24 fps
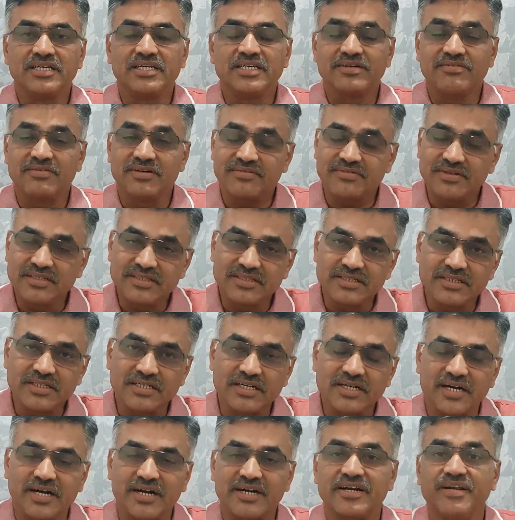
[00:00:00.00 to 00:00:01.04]
Even with
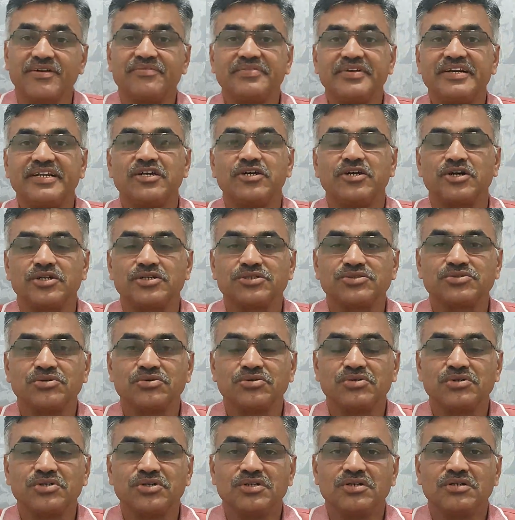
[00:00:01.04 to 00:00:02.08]
the underfeeding
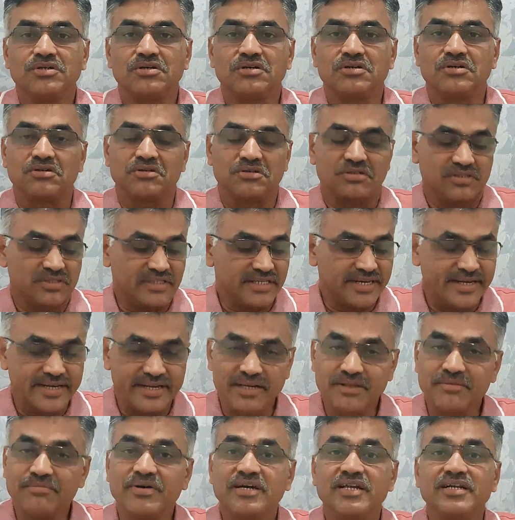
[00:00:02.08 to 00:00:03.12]
also, the
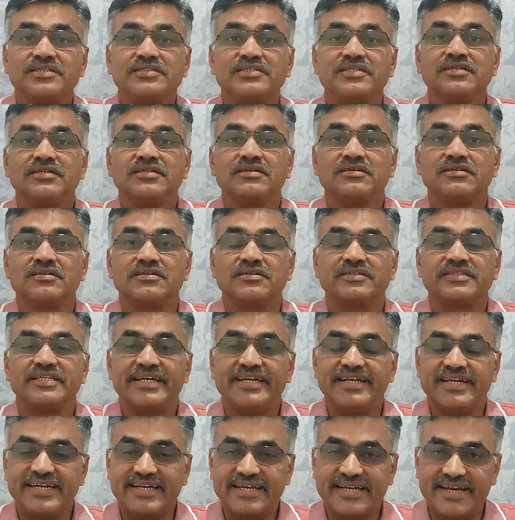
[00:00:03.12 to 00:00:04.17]
animals
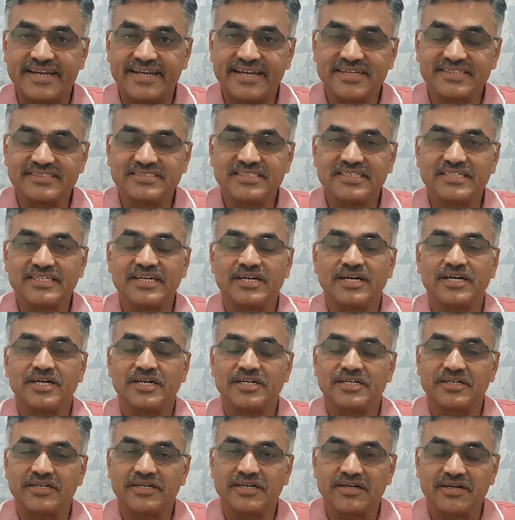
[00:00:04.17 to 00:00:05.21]
they need energy,
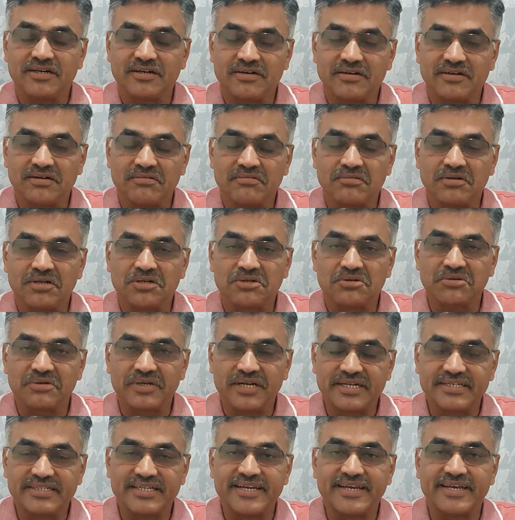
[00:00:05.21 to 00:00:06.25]
and to
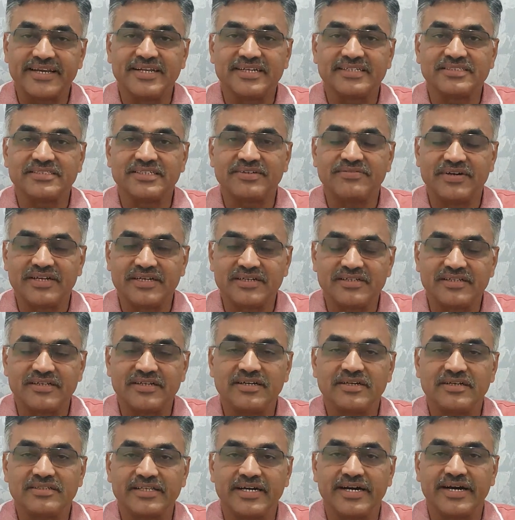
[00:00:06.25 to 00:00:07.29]
get the energy
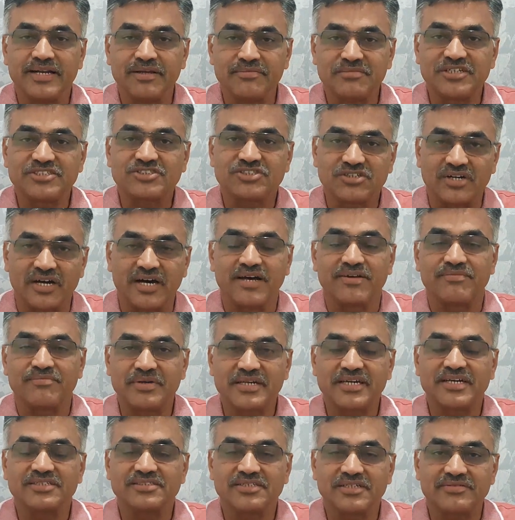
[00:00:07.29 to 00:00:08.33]
when the animals starve
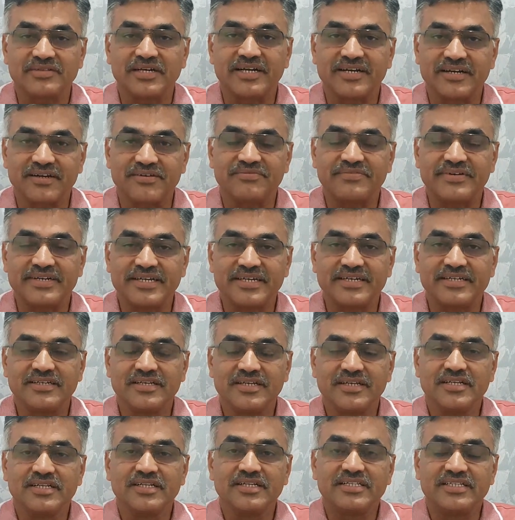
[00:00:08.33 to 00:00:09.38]
because of the underfeeding,
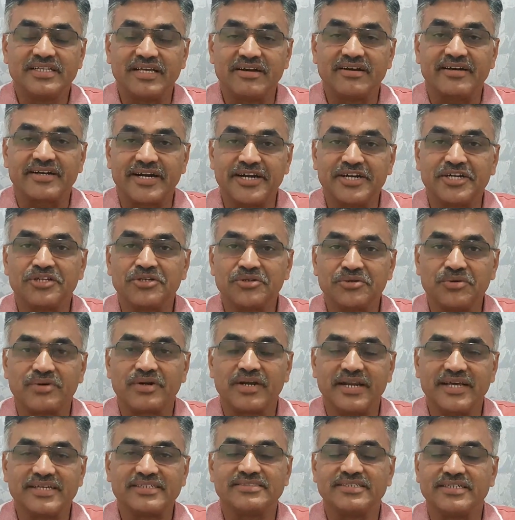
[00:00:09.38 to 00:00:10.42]
they'll try to
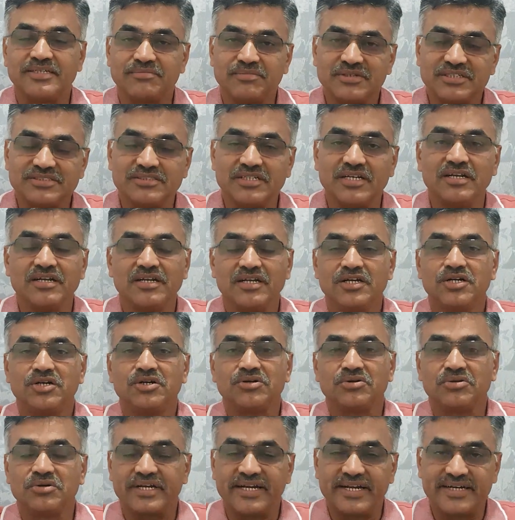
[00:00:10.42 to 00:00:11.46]
utilize their muscle
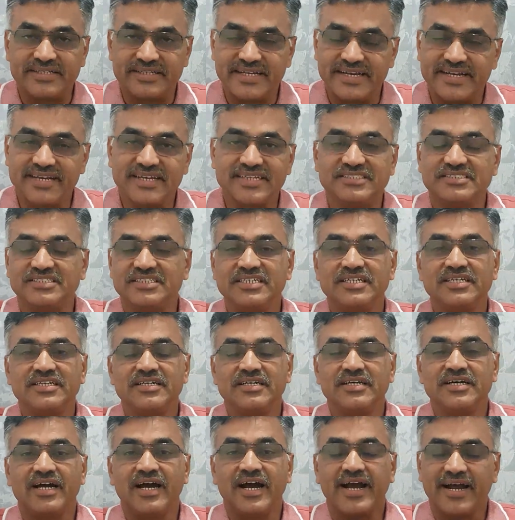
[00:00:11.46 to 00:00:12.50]
to get the energy,
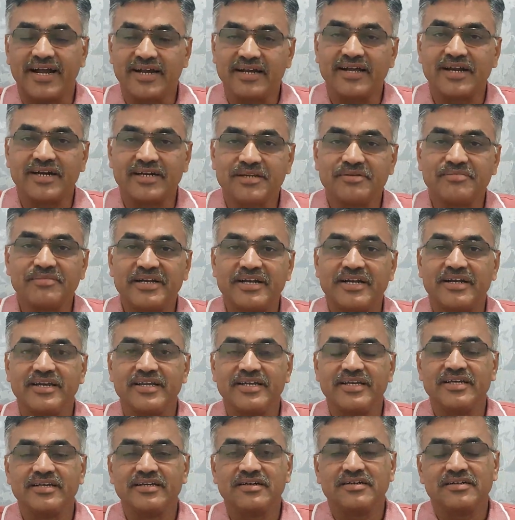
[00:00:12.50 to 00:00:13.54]
and
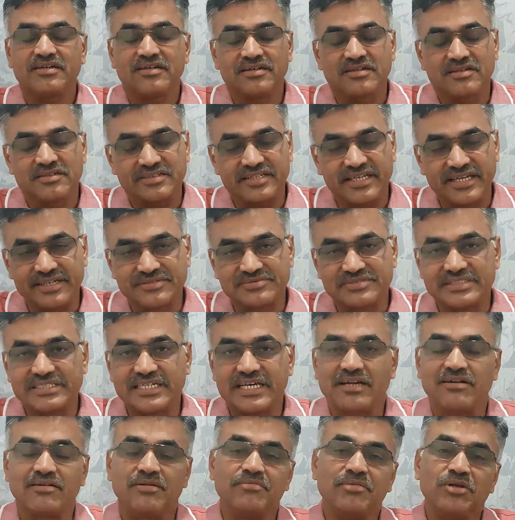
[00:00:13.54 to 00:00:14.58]
ultimately the
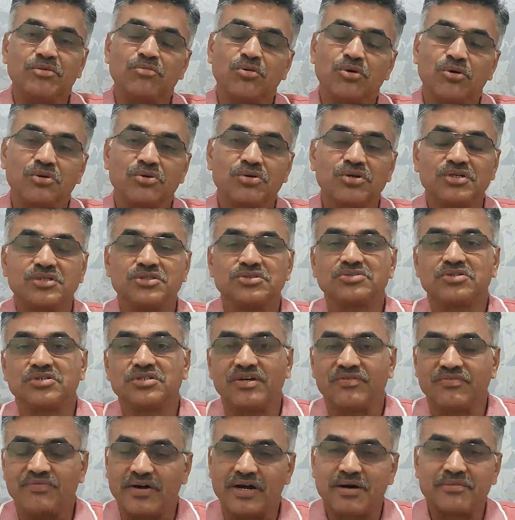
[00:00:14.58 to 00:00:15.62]
FCR will be more, so
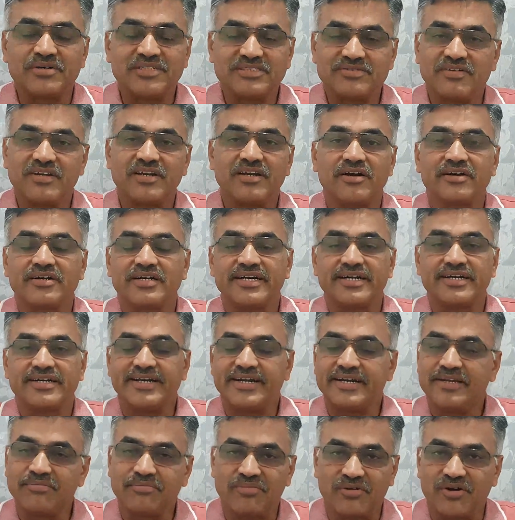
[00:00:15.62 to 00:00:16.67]
the farmers will not get
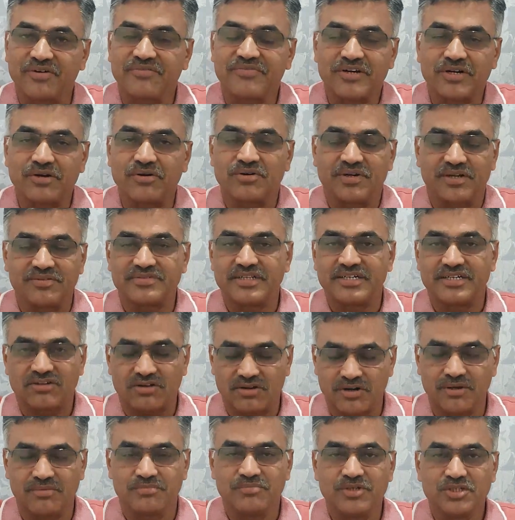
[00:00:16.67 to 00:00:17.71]
any profit out of that
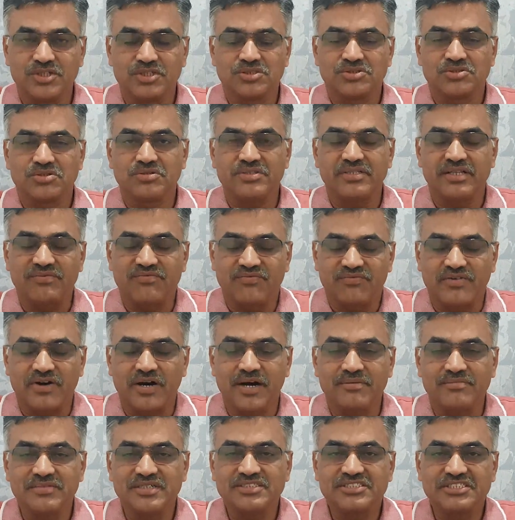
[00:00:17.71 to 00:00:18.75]
crop. So the
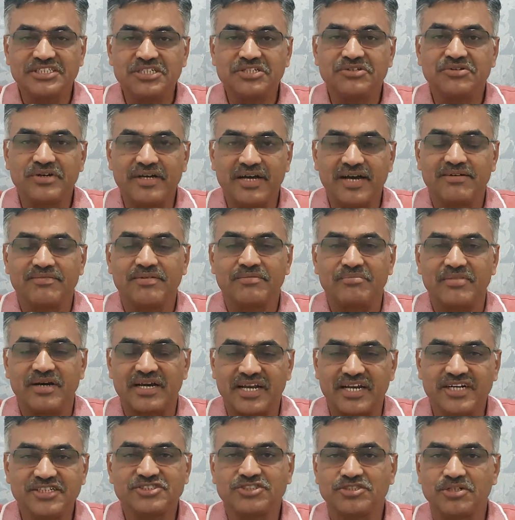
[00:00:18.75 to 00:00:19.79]
farmers need to have a
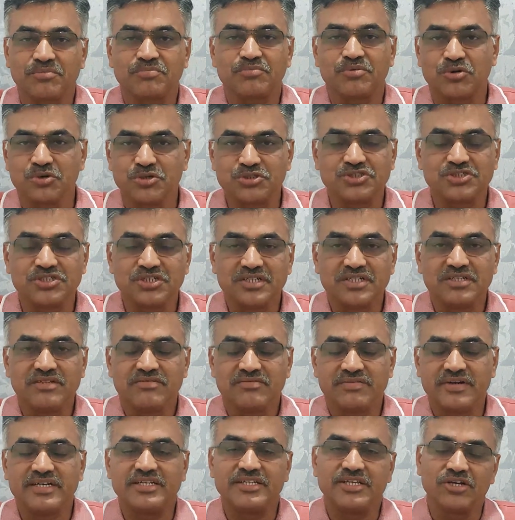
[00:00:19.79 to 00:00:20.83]
balanced approach
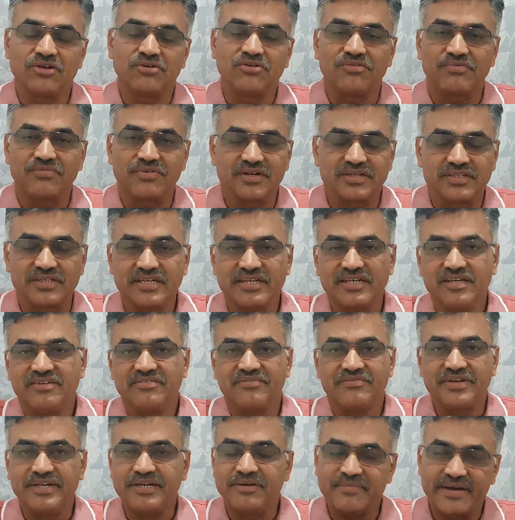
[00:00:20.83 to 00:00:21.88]
when they go for the
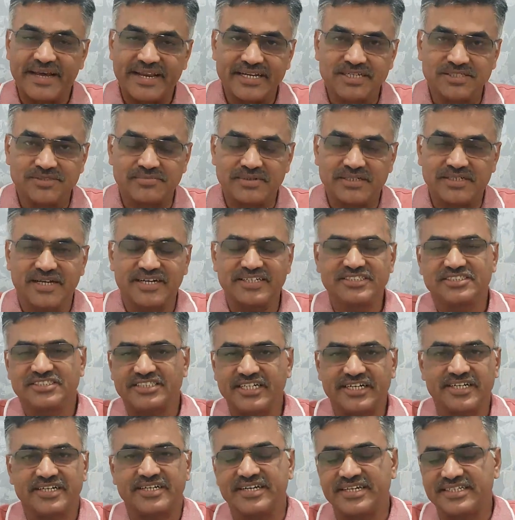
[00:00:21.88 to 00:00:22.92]
feed management. And
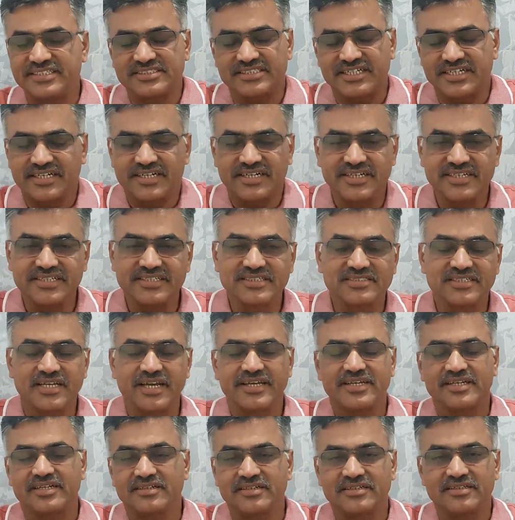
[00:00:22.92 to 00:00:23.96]
check tray is
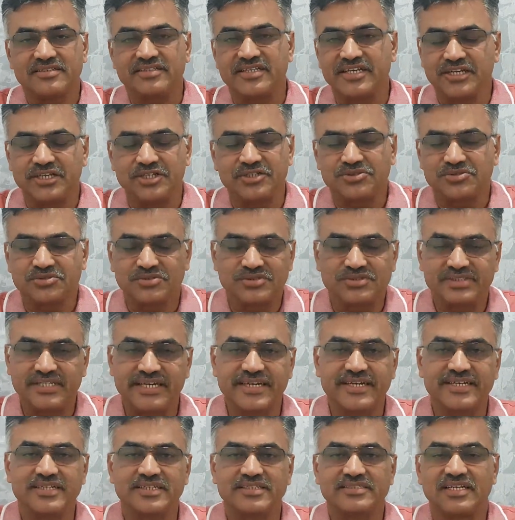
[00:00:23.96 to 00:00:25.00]
like they used to
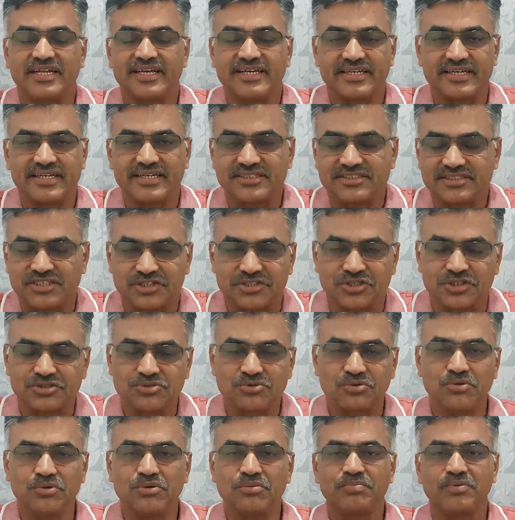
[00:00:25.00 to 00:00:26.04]
say, it is like a
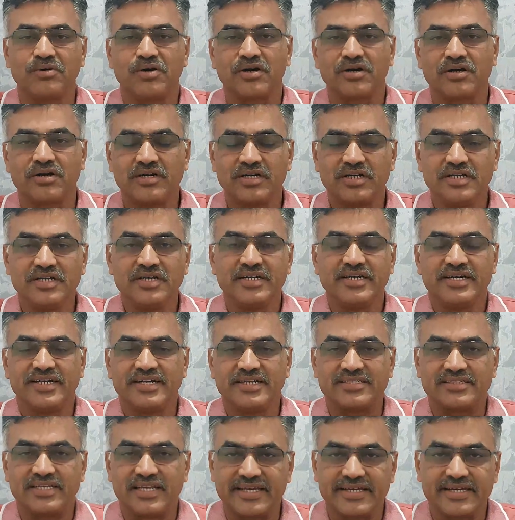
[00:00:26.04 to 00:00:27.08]
stethoscope or it
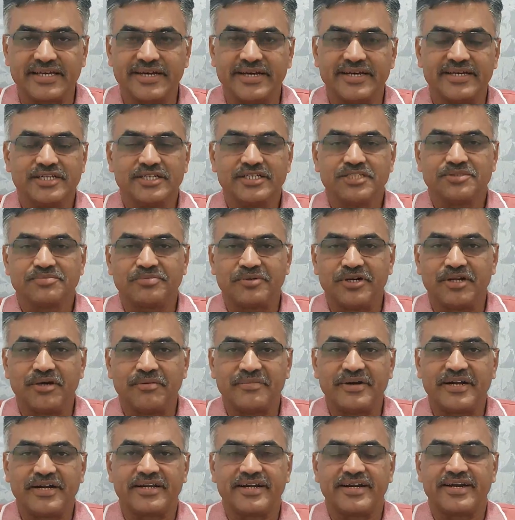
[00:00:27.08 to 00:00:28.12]
is like a
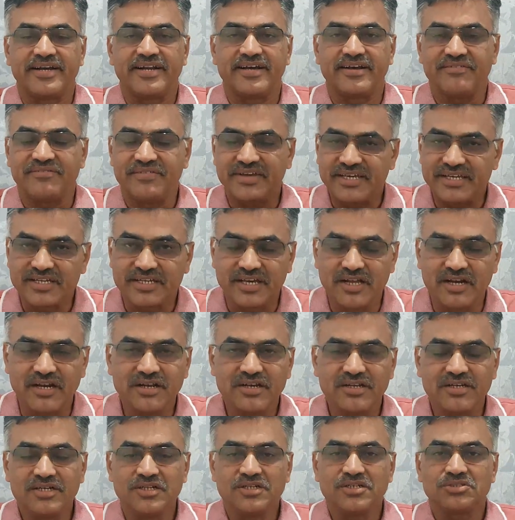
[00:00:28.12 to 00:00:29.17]
speedometer in a vehicle.
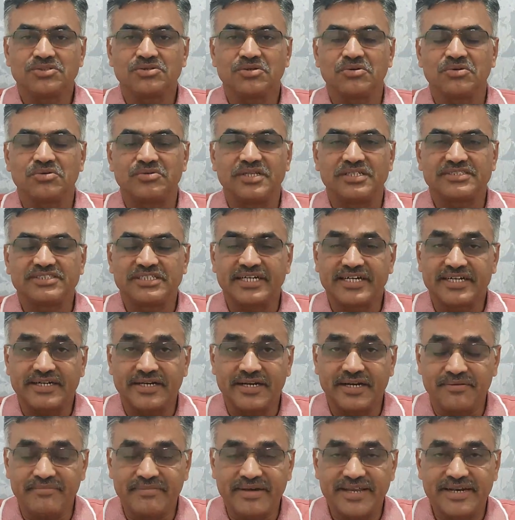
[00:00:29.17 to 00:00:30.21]
So the check
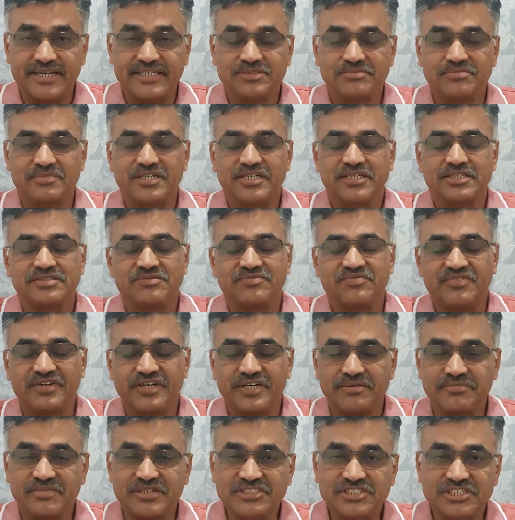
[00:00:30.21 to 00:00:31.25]
tray management is
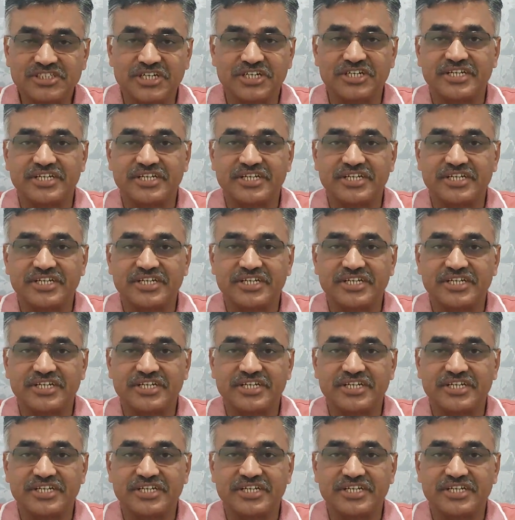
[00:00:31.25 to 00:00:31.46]
very much